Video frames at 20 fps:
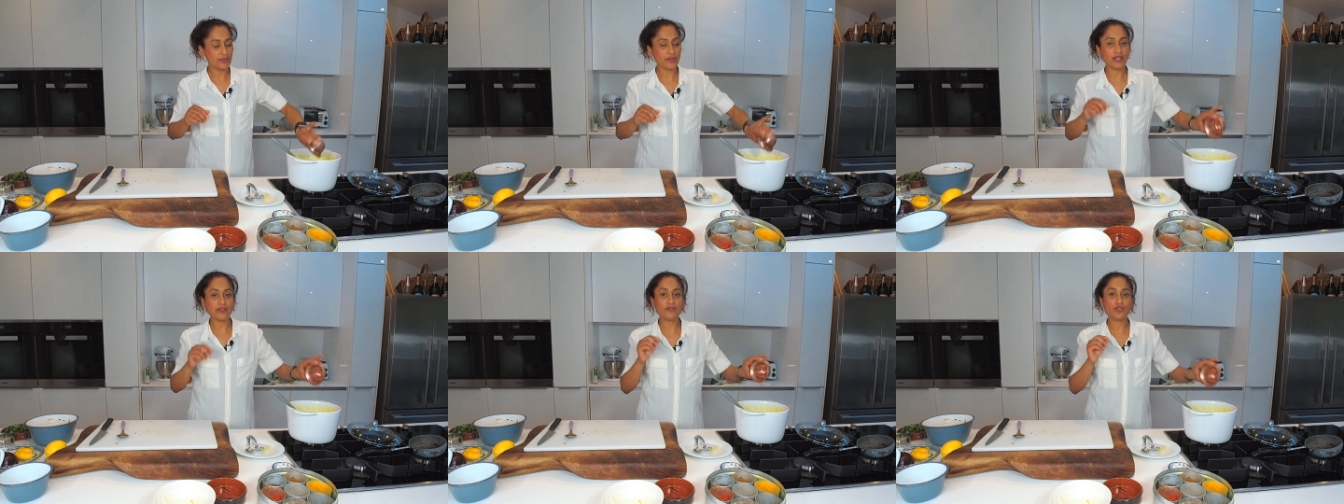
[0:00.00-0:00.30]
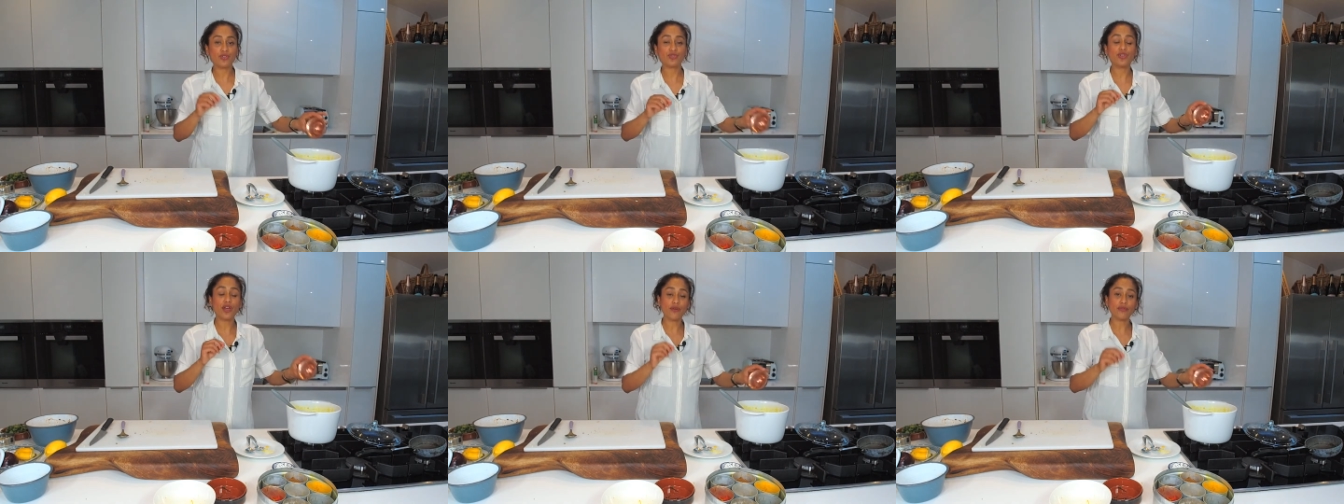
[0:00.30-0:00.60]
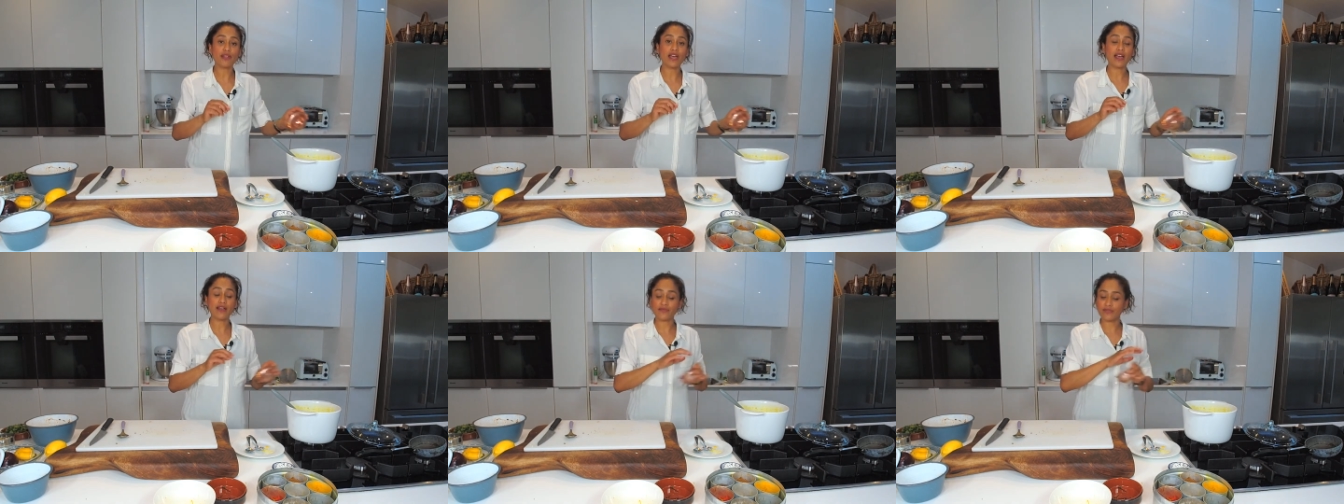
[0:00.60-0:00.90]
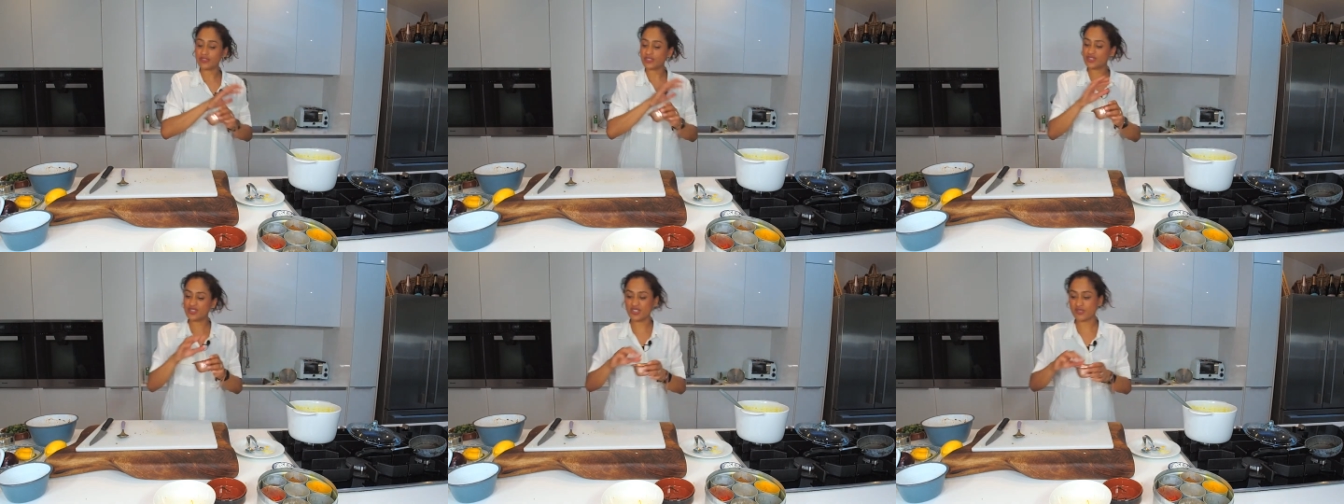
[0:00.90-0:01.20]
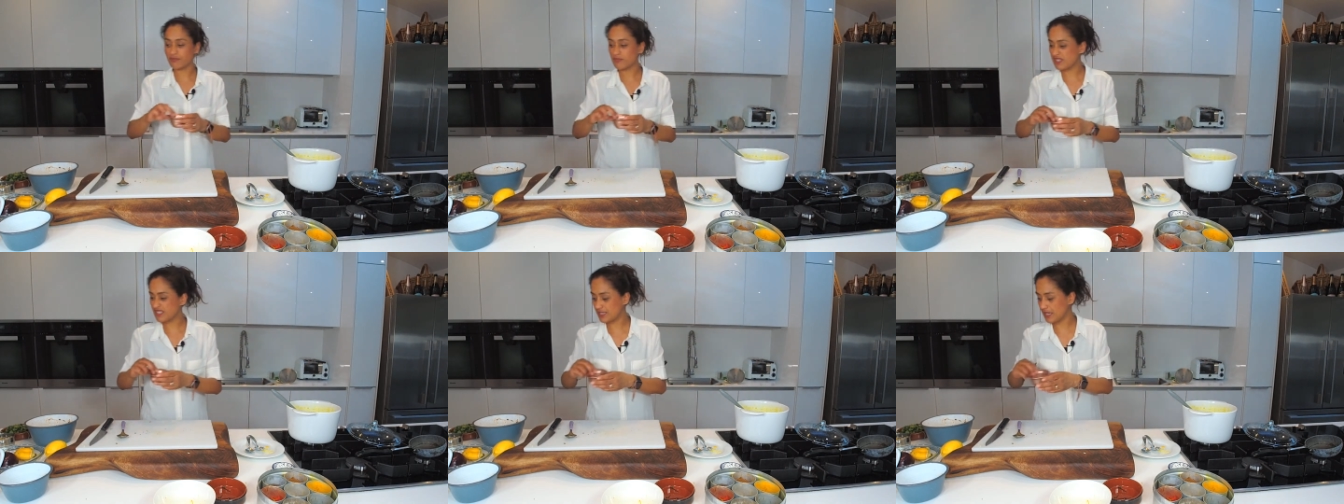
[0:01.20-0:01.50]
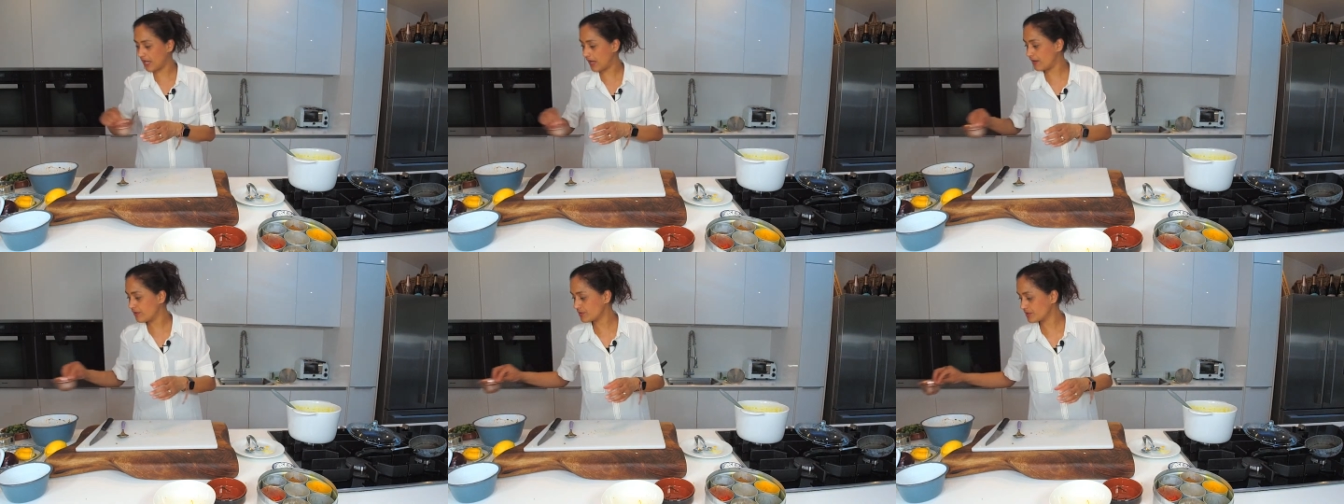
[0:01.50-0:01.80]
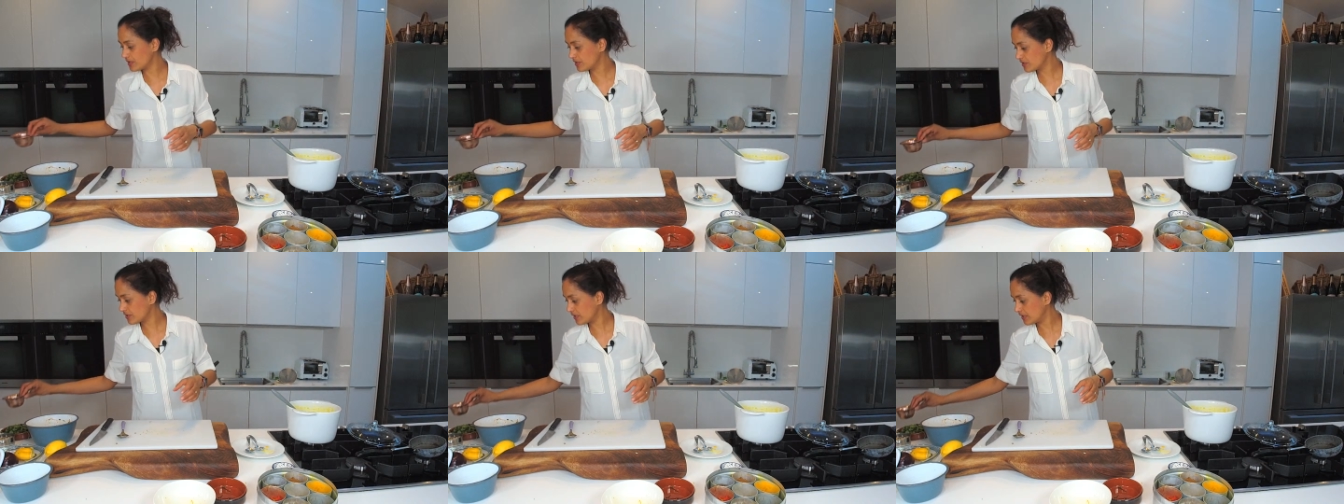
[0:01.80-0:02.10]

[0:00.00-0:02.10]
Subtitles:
but if you don't have it, just miss it out.